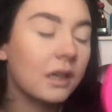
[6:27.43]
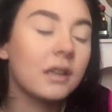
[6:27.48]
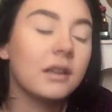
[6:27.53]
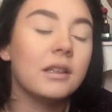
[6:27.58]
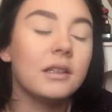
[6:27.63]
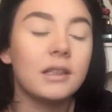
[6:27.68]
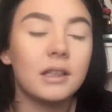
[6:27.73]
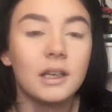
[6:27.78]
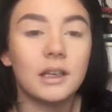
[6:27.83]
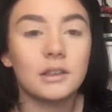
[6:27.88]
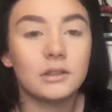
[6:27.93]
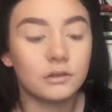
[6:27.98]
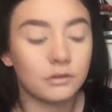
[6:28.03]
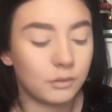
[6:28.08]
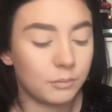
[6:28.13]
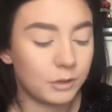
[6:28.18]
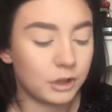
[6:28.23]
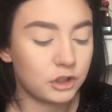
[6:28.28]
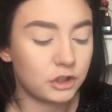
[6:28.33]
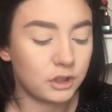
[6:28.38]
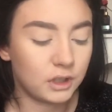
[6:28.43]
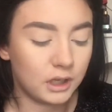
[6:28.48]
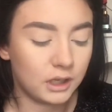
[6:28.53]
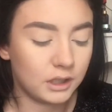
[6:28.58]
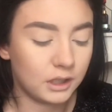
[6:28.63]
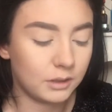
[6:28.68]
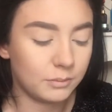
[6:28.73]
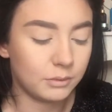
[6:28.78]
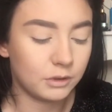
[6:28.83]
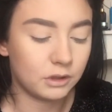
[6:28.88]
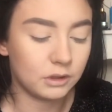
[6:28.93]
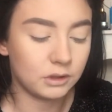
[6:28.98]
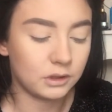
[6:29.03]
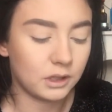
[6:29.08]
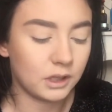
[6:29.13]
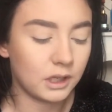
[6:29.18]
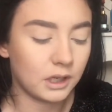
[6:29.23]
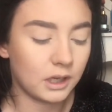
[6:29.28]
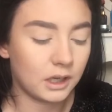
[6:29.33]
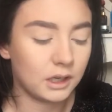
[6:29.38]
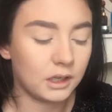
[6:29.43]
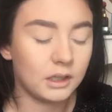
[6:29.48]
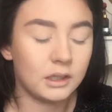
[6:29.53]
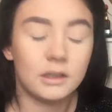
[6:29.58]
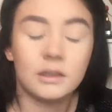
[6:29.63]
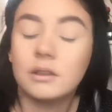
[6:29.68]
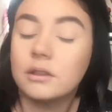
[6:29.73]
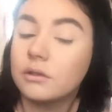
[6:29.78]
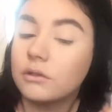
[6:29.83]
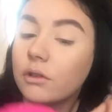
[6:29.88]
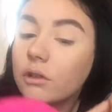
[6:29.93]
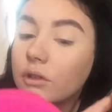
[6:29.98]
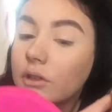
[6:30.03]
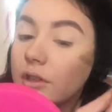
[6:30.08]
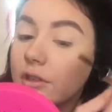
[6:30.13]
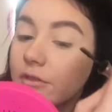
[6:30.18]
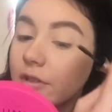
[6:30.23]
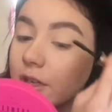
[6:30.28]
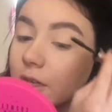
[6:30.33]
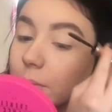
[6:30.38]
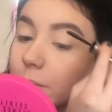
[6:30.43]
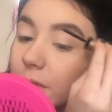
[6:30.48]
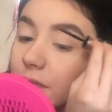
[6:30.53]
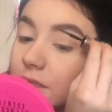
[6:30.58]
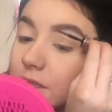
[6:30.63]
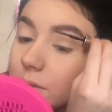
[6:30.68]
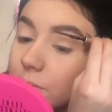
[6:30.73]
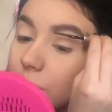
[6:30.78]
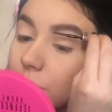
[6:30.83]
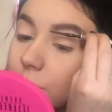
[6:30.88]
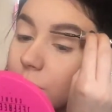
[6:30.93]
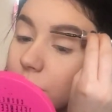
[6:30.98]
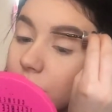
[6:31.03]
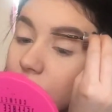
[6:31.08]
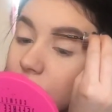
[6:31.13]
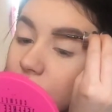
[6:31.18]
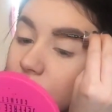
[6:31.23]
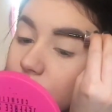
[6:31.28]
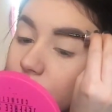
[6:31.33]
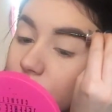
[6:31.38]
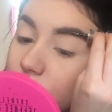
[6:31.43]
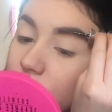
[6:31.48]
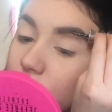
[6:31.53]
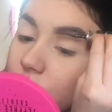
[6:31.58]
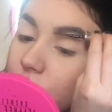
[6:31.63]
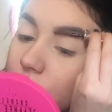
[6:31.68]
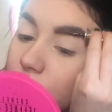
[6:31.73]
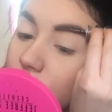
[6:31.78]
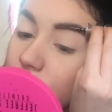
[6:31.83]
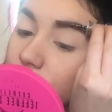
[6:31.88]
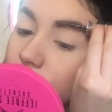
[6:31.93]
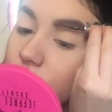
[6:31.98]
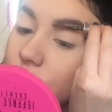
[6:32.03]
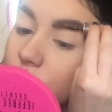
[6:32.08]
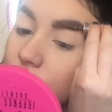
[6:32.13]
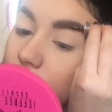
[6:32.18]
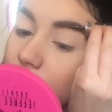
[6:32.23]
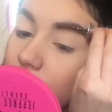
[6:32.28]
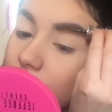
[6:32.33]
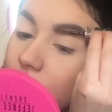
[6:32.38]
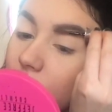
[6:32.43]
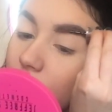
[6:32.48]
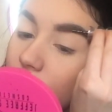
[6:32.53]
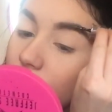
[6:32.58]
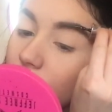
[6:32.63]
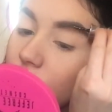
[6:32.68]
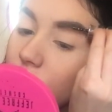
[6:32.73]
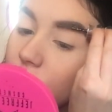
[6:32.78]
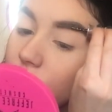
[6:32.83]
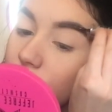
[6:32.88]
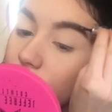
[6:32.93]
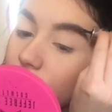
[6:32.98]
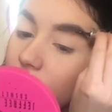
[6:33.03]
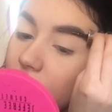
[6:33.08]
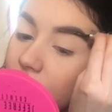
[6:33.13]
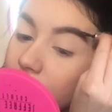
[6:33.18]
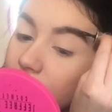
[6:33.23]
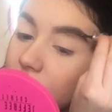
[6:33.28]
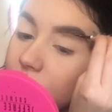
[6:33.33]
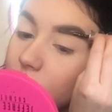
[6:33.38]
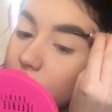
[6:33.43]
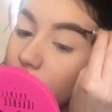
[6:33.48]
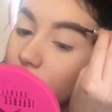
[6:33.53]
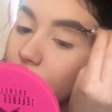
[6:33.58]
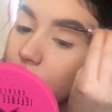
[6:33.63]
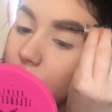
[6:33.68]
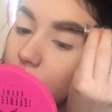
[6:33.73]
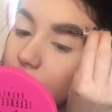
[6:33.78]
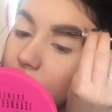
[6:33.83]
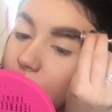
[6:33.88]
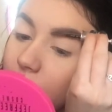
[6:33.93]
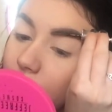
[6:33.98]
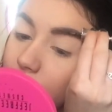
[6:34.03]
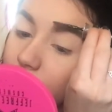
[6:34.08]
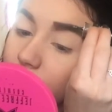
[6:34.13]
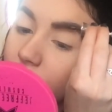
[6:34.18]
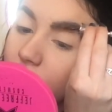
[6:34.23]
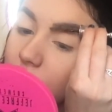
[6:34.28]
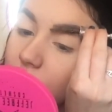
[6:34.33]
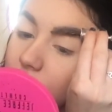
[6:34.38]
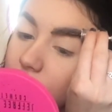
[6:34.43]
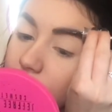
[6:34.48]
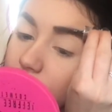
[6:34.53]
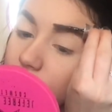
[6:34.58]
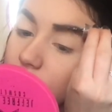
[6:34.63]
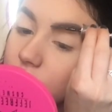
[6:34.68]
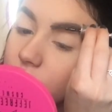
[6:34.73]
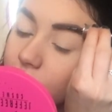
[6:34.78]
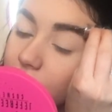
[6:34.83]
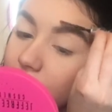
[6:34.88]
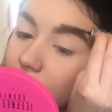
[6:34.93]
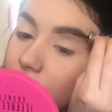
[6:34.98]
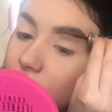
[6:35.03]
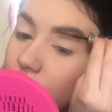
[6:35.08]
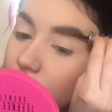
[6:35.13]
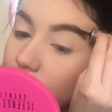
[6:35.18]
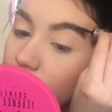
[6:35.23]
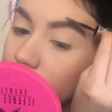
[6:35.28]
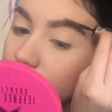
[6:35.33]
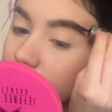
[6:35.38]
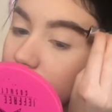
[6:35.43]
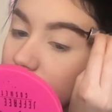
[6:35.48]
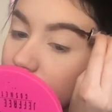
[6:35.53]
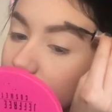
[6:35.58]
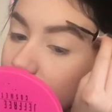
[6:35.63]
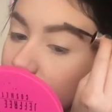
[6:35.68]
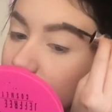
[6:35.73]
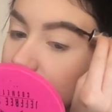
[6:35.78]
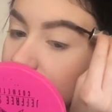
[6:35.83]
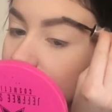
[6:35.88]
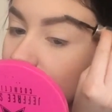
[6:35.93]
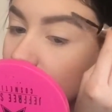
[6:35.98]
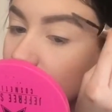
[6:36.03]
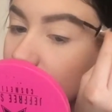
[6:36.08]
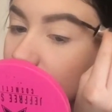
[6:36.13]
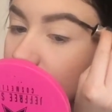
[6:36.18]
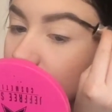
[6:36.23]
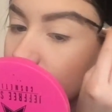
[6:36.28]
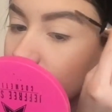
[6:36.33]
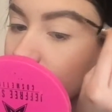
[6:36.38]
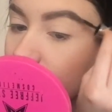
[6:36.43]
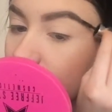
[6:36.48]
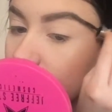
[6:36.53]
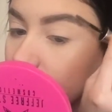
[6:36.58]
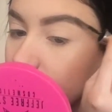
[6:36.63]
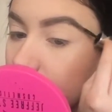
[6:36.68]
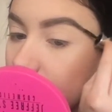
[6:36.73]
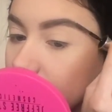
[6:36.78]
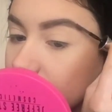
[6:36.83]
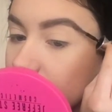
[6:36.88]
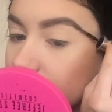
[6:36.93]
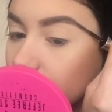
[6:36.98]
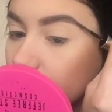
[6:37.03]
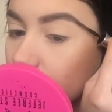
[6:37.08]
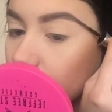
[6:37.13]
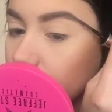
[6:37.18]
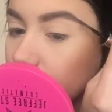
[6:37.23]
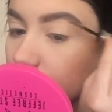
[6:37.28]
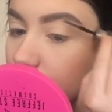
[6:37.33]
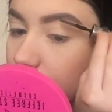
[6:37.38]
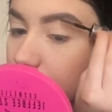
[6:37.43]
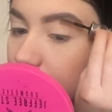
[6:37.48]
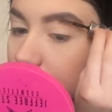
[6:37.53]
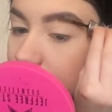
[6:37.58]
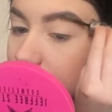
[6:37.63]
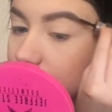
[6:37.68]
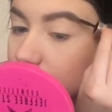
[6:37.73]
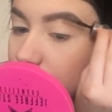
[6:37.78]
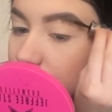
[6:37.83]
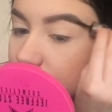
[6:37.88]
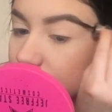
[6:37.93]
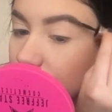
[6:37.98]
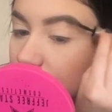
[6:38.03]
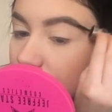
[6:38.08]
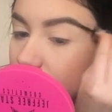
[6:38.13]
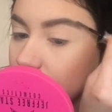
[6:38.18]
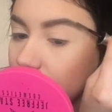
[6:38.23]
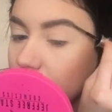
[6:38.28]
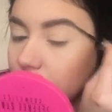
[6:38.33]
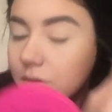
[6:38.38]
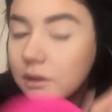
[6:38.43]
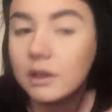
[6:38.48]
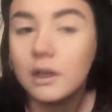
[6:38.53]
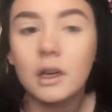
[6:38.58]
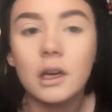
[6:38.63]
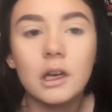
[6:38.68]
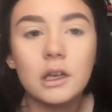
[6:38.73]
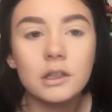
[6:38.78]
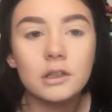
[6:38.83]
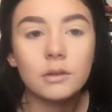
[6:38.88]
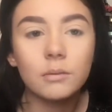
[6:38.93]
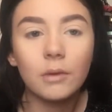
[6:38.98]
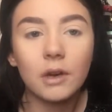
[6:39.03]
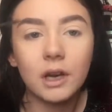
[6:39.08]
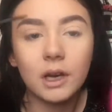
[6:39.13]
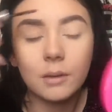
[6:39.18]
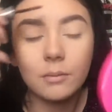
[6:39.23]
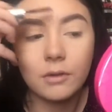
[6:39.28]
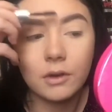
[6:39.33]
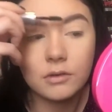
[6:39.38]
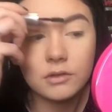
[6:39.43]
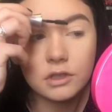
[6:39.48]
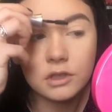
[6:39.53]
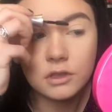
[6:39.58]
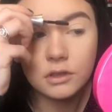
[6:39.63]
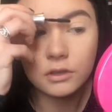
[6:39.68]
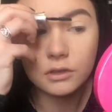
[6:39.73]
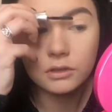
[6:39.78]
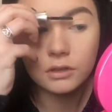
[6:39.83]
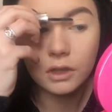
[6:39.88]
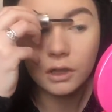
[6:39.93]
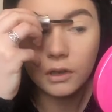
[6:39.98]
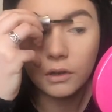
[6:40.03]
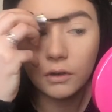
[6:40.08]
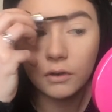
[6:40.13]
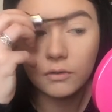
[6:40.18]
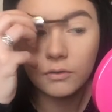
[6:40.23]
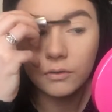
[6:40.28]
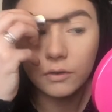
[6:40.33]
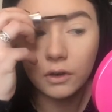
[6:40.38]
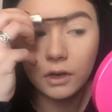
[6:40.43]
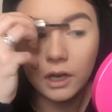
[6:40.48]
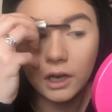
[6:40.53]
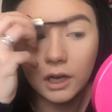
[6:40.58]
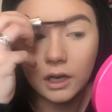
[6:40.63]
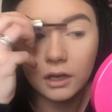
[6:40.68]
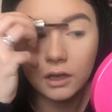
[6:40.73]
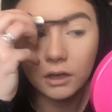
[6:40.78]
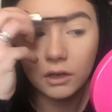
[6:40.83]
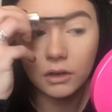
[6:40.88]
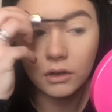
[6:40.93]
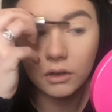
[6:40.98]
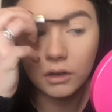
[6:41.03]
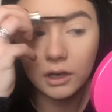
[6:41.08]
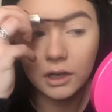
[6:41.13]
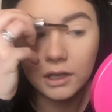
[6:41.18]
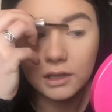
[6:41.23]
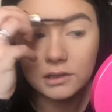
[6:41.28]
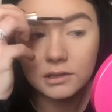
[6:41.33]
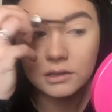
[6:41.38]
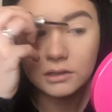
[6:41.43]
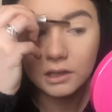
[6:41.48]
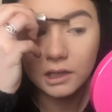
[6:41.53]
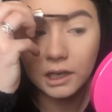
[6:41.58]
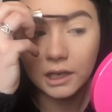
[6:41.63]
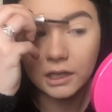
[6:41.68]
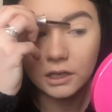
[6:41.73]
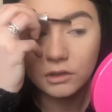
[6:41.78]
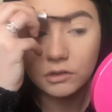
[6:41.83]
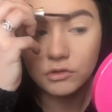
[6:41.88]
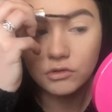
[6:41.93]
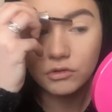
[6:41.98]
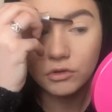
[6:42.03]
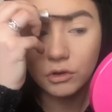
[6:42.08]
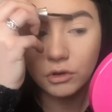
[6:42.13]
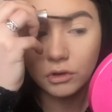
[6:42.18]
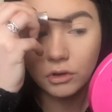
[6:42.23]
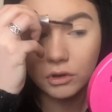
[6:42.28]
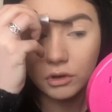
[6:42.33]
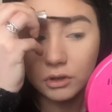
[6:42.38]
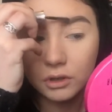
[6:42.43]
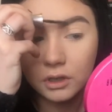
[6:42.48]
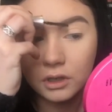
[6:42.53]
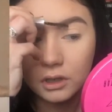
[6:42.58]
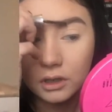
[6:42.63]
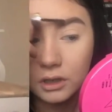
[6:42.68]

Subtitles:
The tails are a bit shady, but yeah, and nothing really picks them up. With this brush, if I just run it right at the bottom of my eyebrow and just where all those little hairs are, it really picks them up and makes them stand out. So my eyebrow just looks a lot fuller and a lot less like drawn on. Now